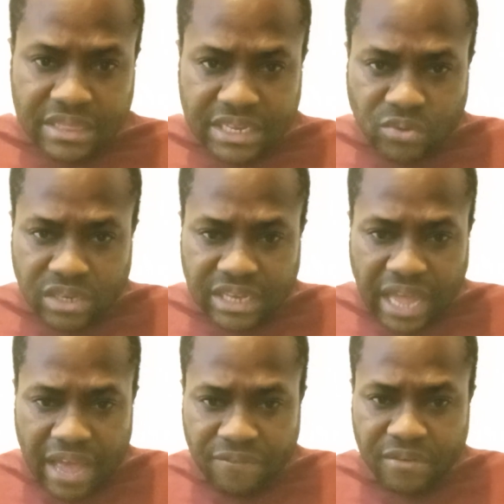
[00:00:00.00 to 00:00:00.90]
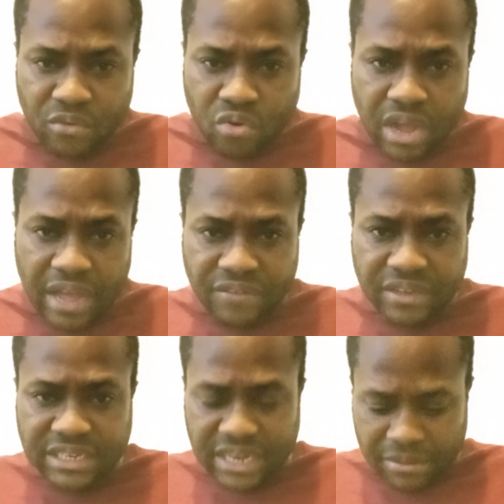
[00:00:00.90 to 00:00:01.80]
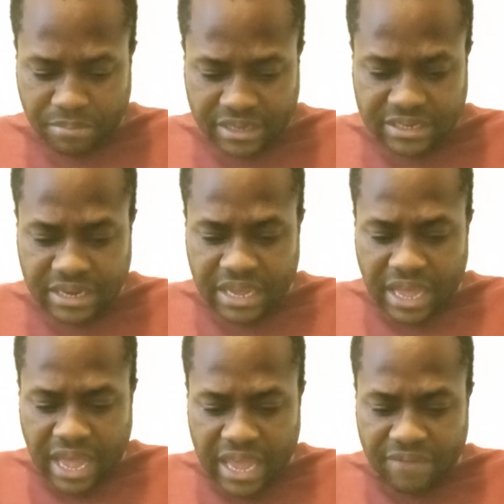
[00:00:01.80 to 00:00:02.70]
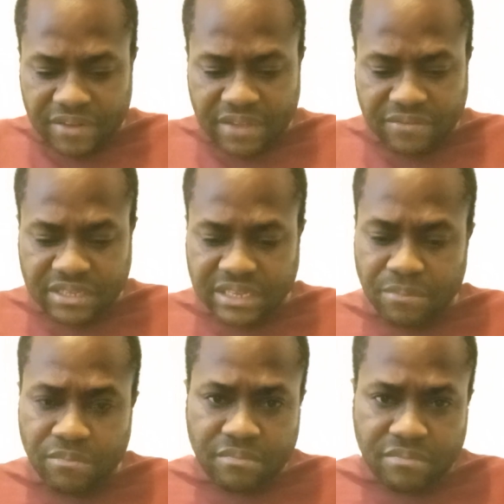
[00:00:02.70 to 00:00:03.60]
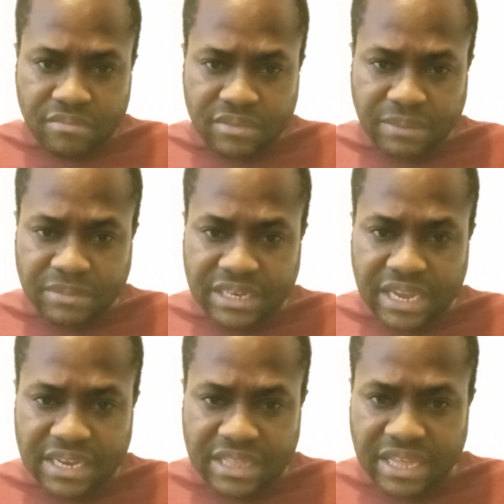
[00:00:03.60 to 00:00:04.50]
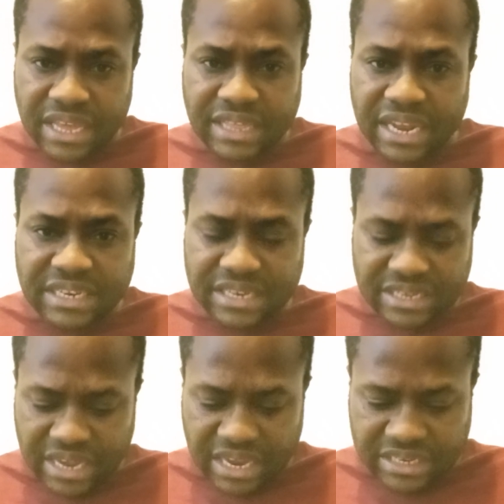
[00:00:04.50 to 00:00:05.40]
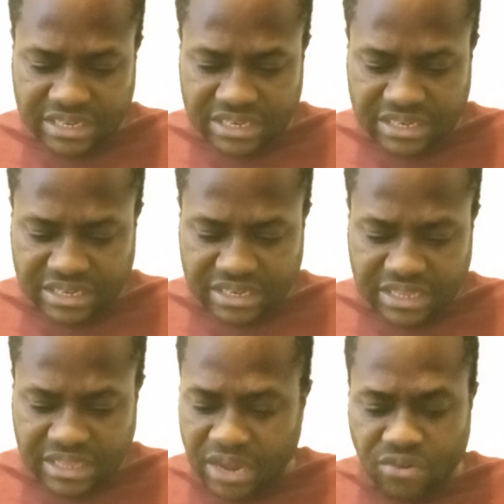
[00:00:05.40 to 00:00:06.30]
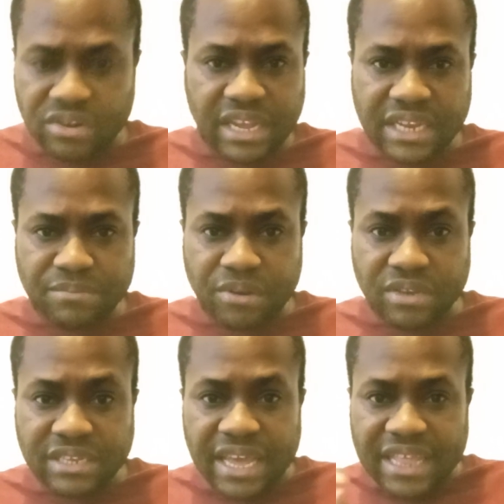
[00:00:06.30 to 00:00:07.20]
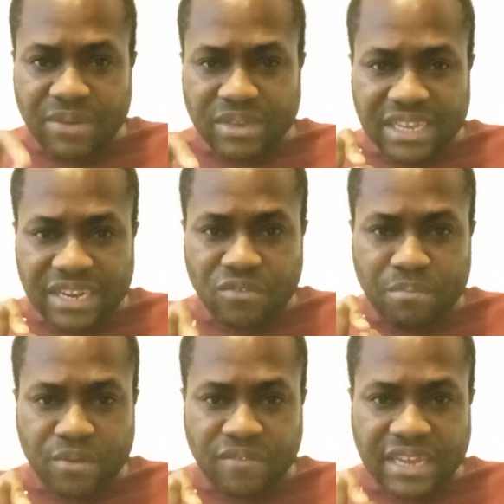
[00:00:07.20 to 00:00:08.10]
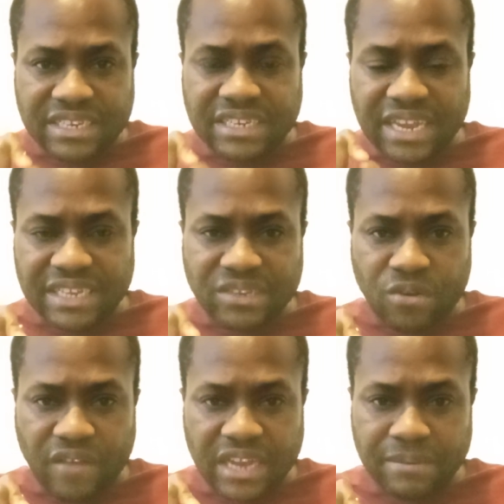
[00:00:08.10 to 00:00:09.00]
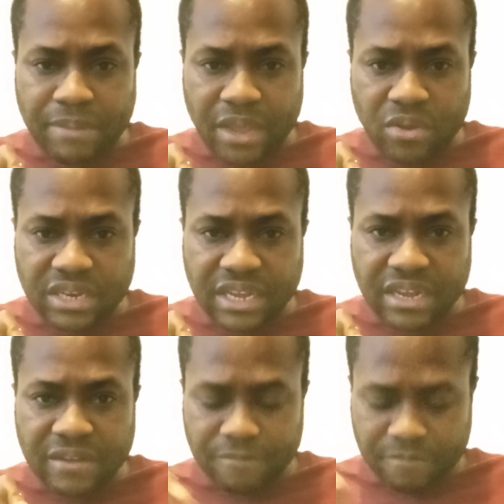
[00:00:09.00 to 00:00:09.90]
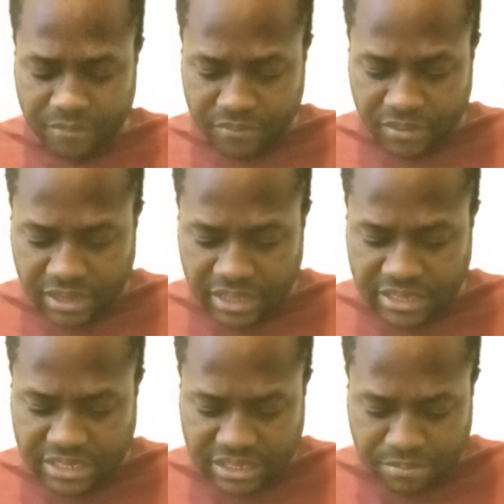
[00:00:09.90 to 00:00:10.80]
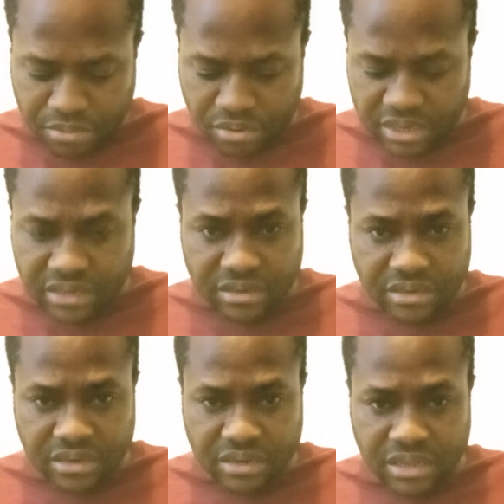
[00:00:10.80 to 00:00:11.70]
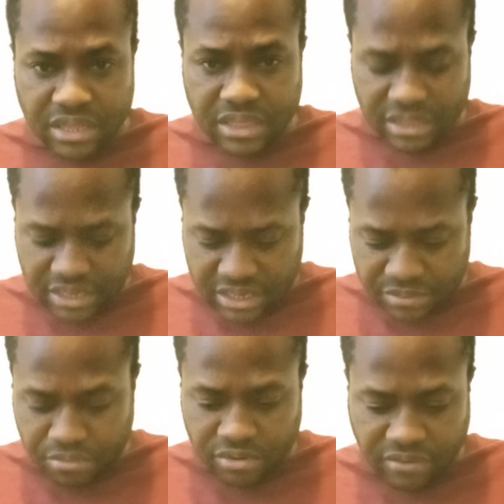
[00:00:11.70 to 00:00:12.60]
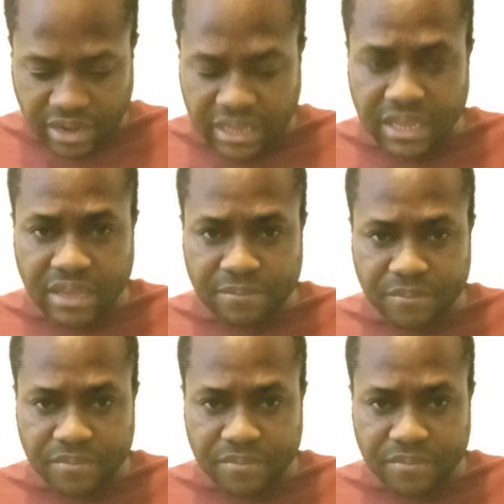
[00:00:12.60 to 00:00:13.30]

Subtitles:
This was a half a chicken, but I have left some chicken in there that I didn't touch, that I couldn't eat because there was a little bit of that taste of antibiotic. And this is bone. This is bone right here.